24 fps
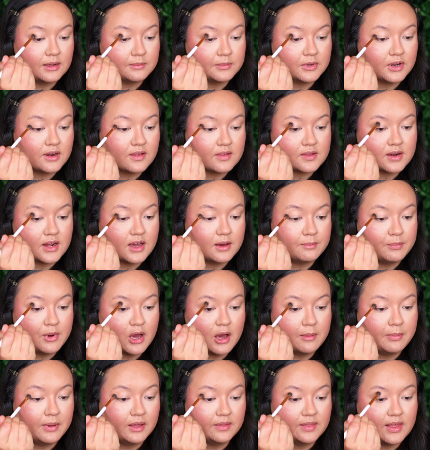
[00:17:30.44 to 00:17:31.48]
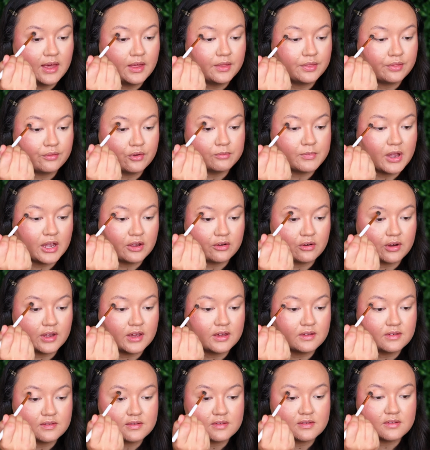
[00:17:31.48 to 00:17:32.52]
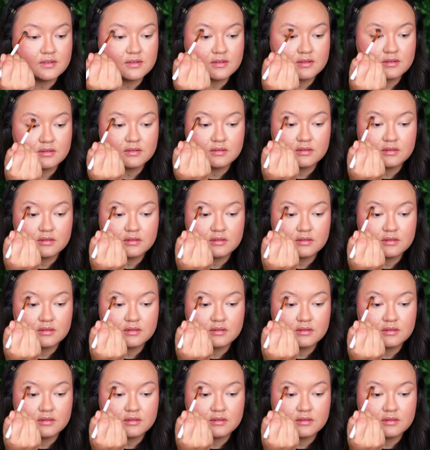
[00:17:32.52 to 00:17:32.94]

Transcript: I'm going to start popping that through my crease.